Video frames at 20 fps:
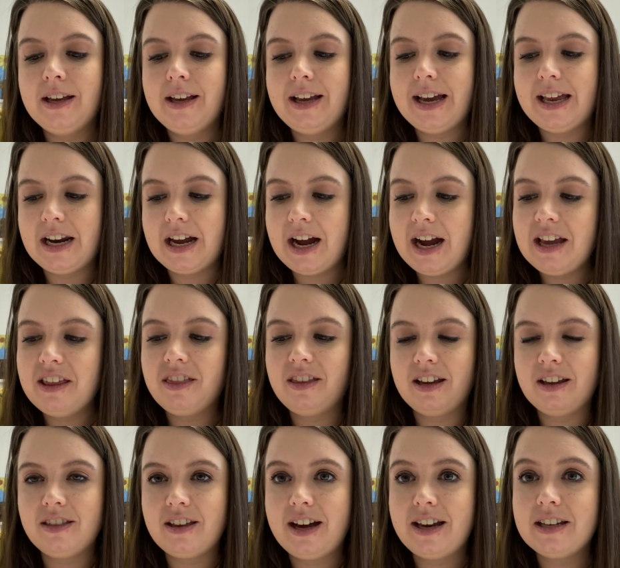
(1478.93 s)
And I
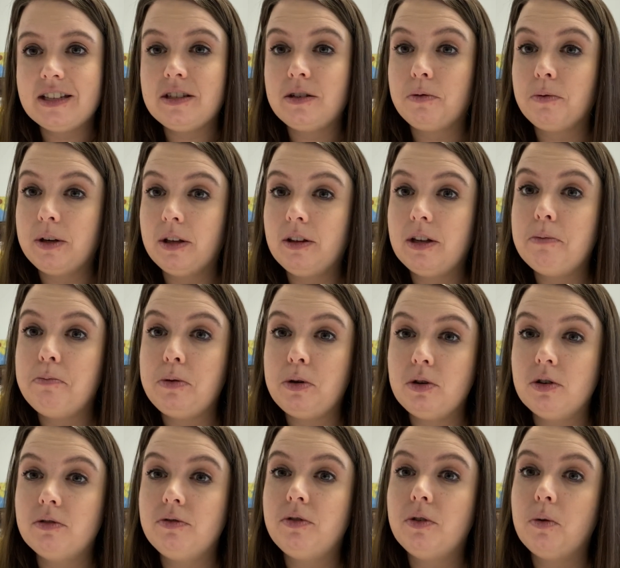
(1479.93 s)
think that is a really
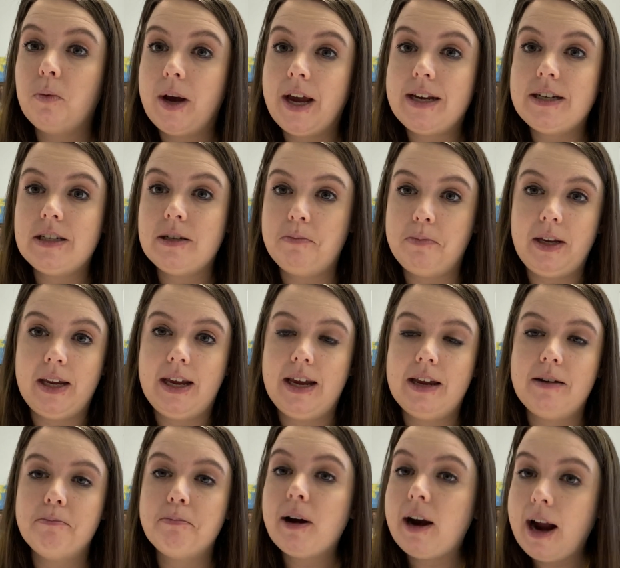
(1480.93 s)
beautiful way to be.
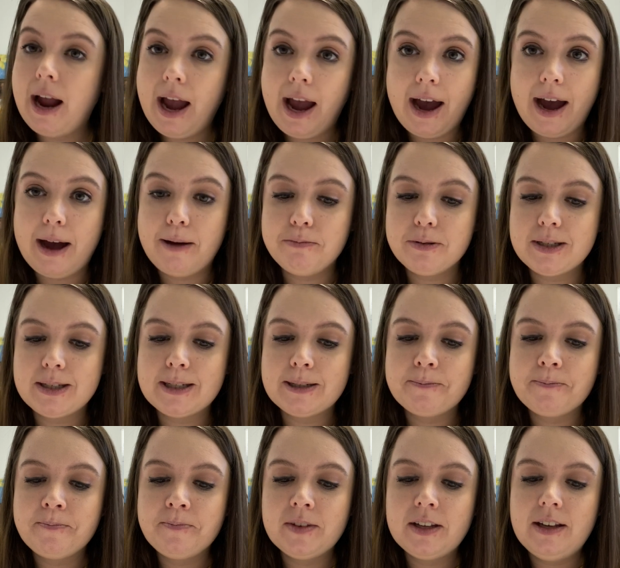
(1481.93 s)
And perhaps
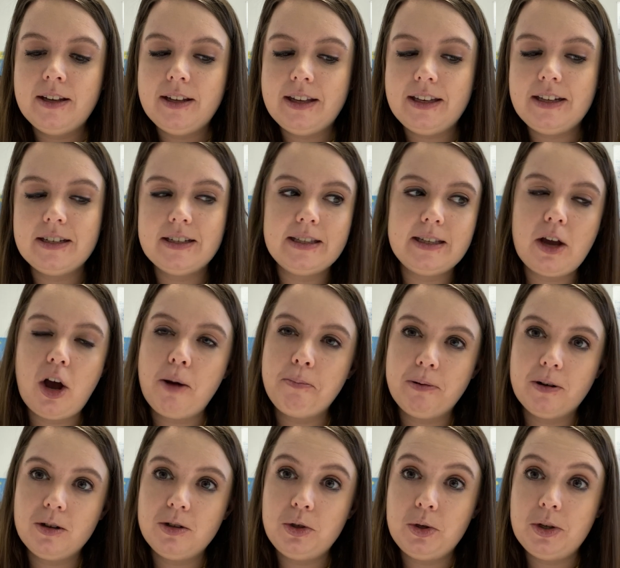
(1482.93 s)
it is the
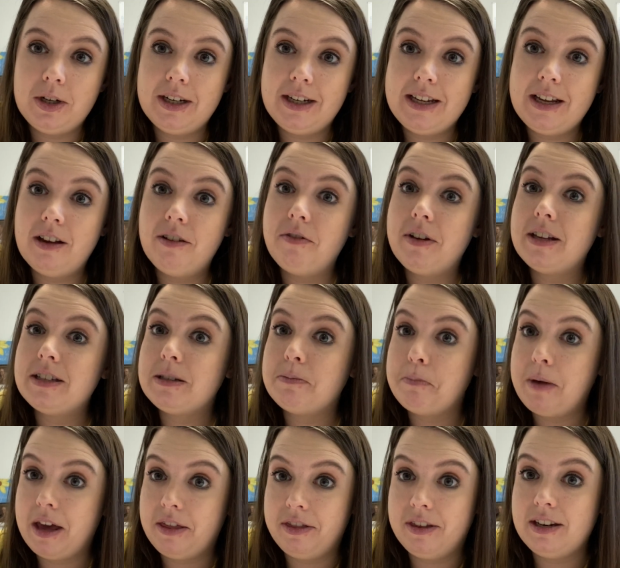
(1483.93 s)
opportunity of us
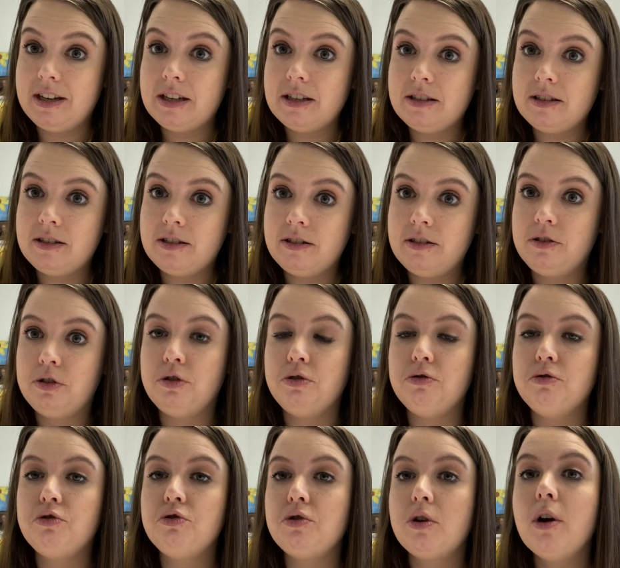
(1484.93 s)
Methodists
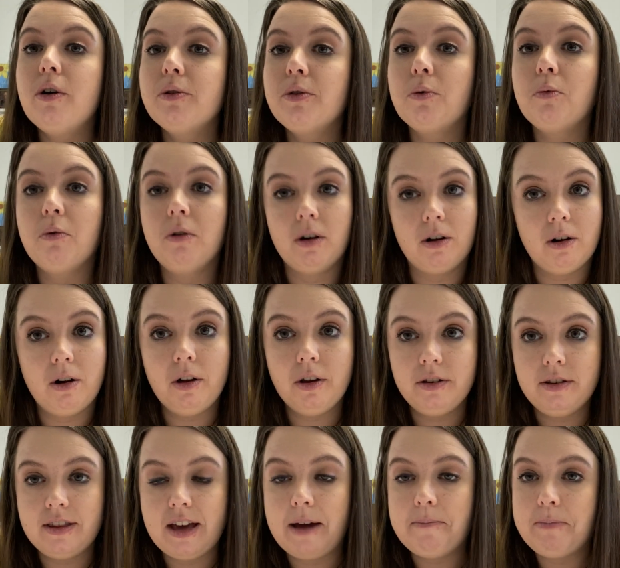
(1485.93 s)
to show the
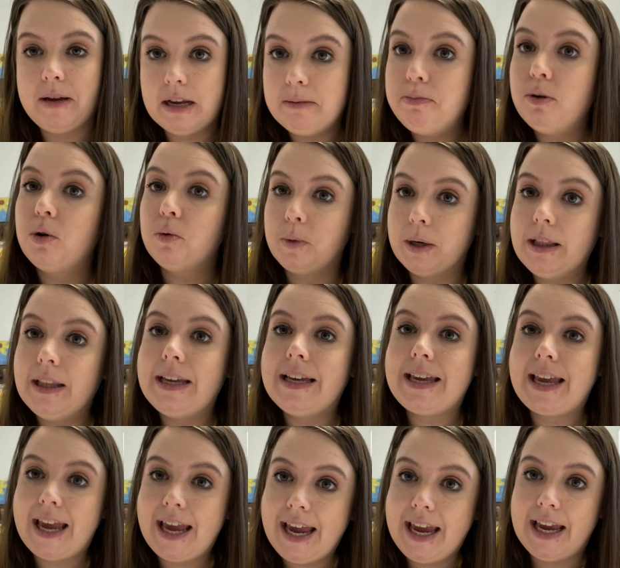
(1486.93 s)
world that people really
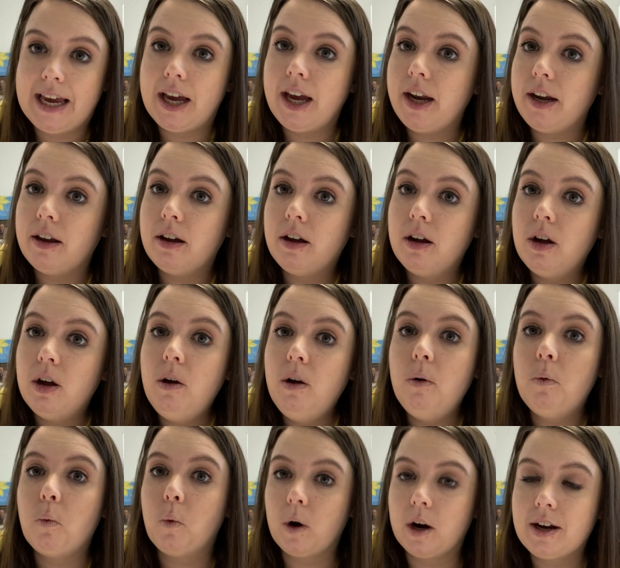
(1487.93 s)
can
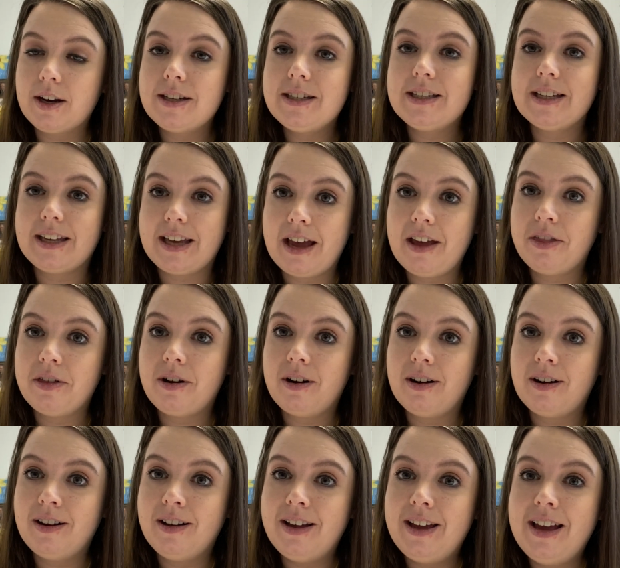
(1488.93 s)
work
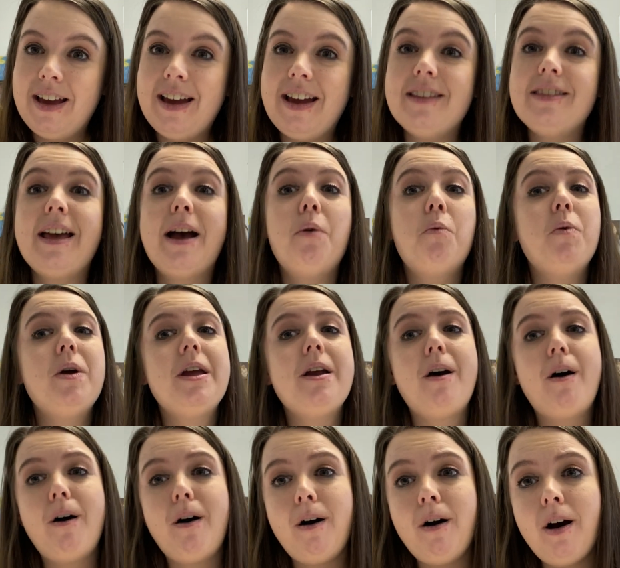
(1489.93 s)
together and that we
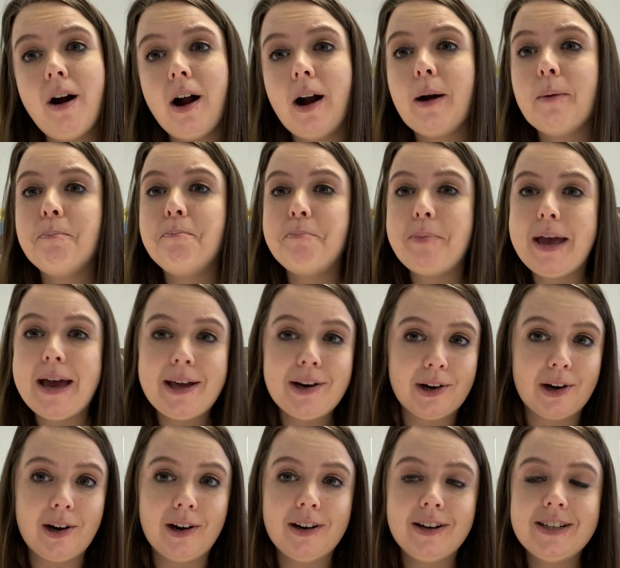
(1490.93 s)
are
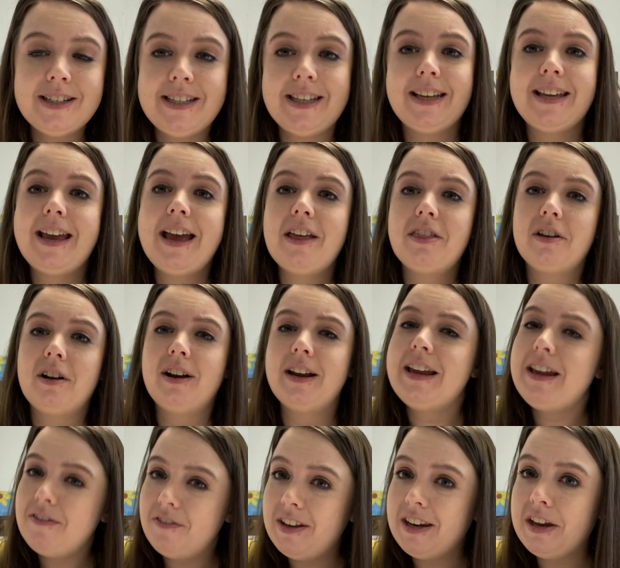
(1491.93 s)
better together,
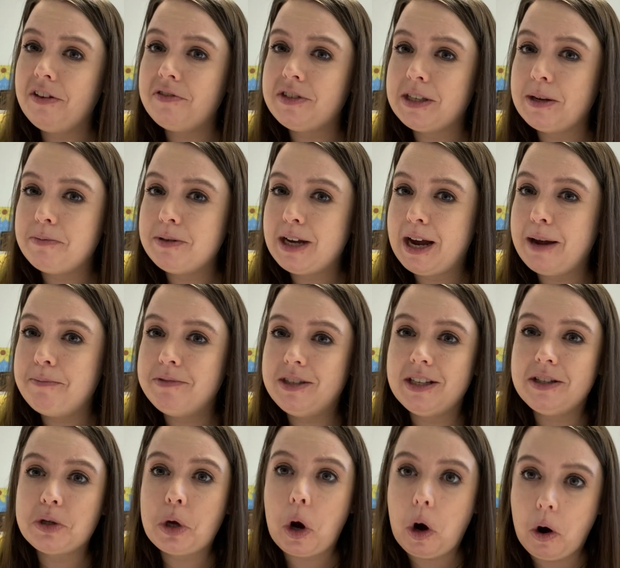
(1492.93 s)
even if sometimes
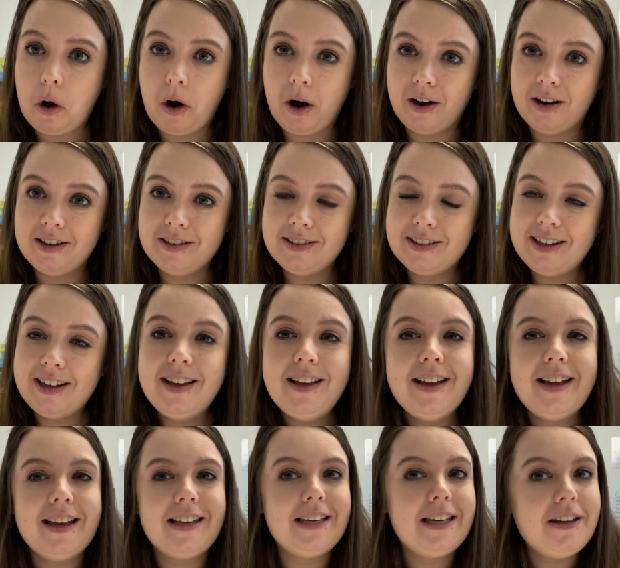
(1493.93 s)
it's hard
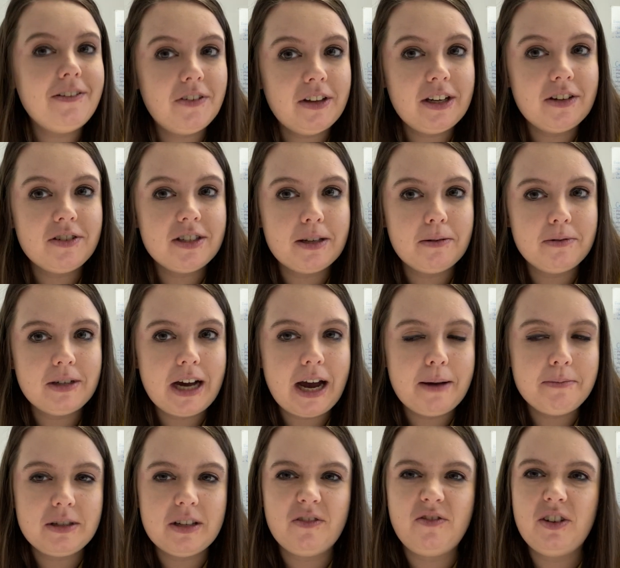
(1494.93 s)
and even if
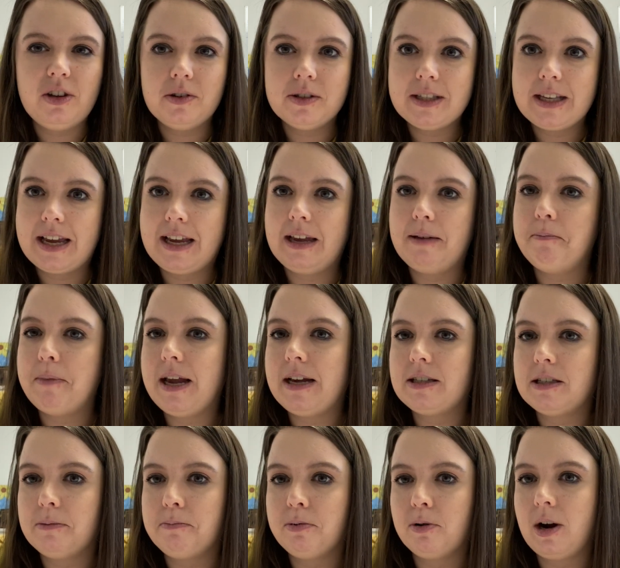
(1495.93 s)
sometimes it feels like it
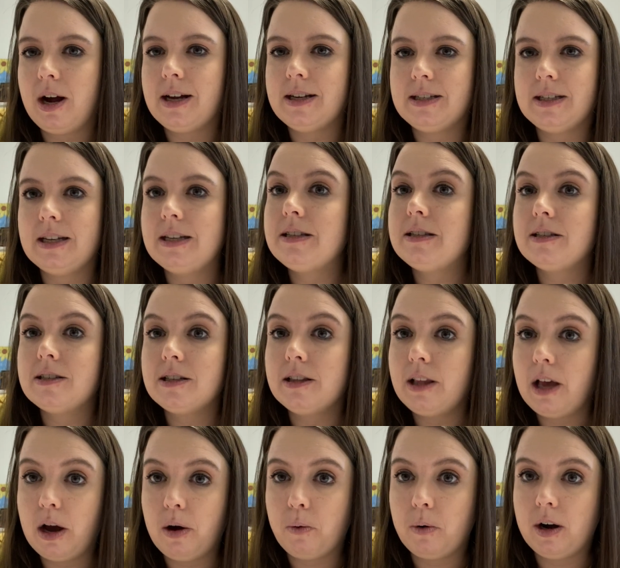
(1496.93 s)
makes a process
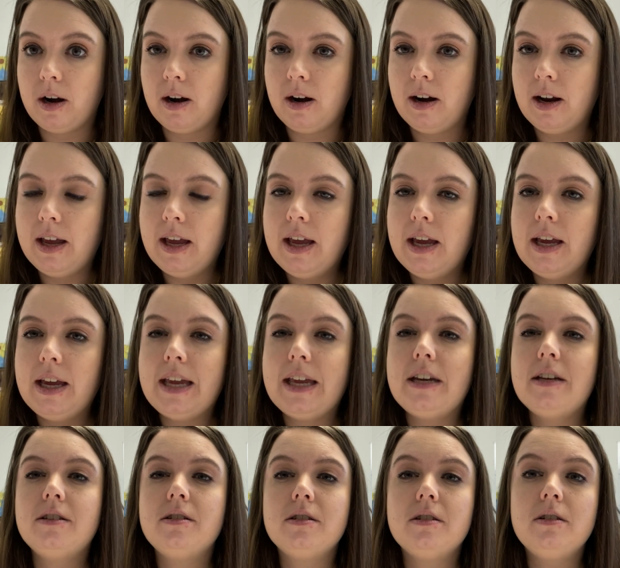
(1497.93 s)
slower. It
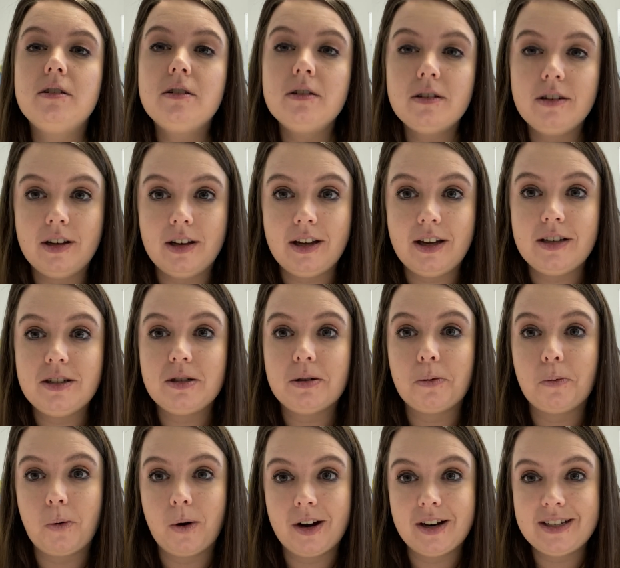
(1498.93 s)
is good
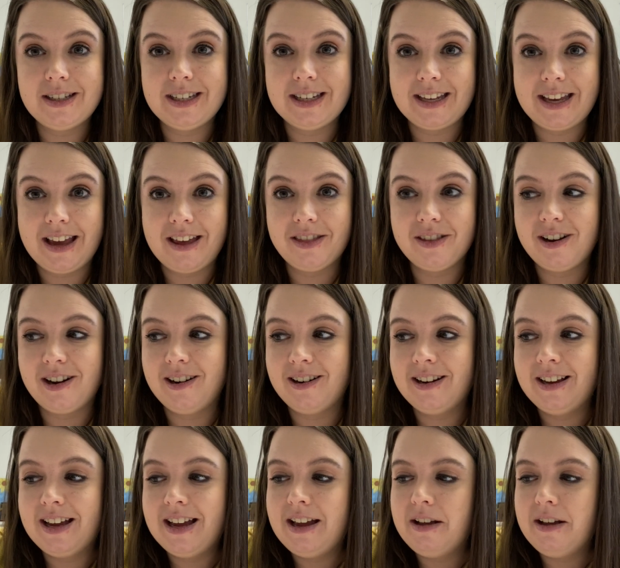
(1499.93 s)
to work together.